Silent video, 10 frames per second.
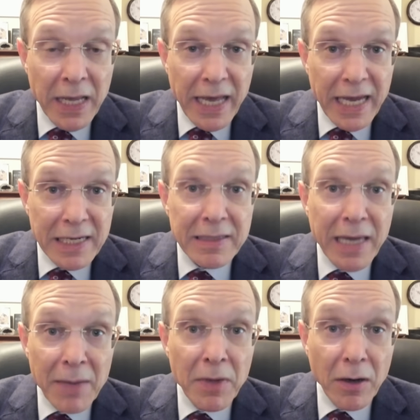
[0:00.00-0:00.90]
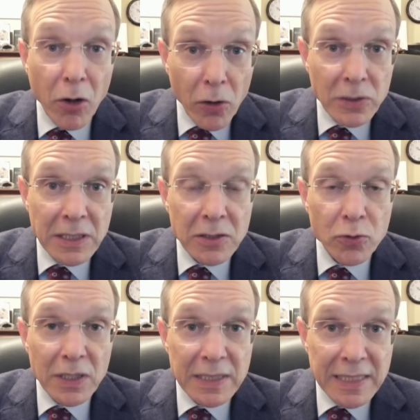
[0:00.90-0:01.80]
And it came closest to
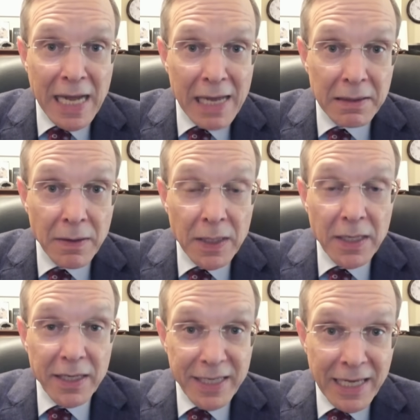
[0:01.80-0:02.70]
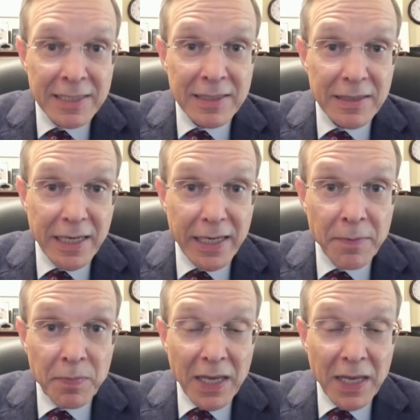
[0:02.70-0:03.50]
the sun yesterday.